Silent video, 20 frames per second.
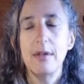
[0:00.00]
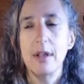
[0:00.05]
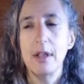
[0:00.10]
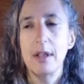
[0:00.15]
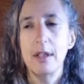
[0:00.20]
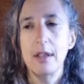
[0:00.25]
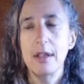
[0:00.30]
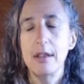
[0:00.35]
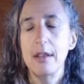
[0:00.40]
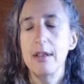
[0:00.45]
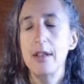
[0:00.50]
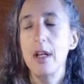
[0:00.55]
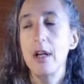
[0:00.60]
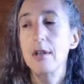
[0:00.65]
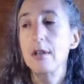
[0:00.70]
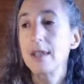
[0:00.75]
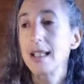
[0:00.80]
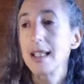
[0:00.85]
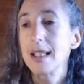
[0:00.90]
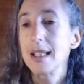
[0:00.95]
can
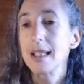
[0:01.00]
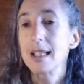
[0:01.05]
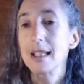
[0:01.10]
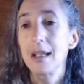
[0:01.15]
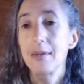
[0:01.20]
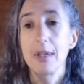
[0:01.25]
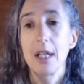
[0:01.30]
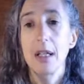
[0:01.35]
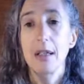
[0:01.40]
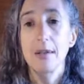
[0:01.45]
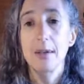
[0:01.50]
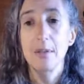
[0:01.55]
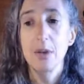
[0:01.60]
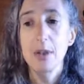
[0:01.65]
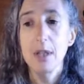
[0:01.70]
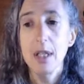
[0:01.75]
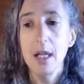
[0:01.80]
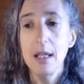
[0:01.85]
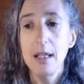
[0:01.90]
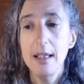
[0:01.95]
notice sometimes more
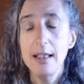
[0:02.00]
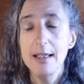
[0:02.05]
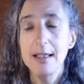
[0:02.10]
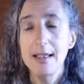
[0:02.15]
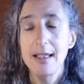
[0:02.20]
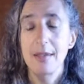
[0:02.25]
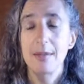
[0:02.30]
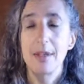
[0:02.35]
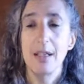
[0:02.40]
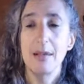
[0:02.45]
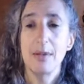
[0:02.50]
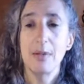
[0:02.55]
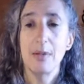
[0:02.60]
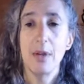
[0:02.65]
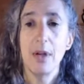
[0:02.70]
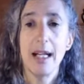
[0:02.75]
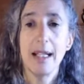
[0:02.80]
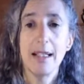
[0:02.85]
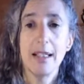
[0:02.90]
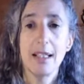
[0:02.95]
tired, sometimes
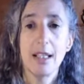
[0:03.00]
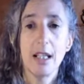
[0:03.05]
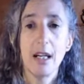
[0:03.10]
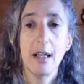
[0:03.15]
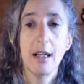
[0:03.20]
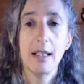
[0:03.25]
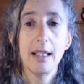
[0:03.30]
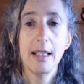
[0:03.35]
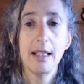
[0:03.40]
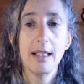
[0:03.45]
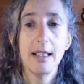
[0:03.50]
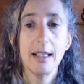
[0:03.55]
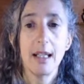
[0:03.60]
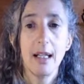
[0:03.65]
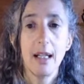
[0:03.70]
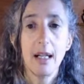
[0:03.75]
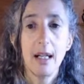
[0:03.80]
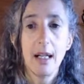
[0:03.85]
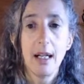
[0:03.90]
more energized.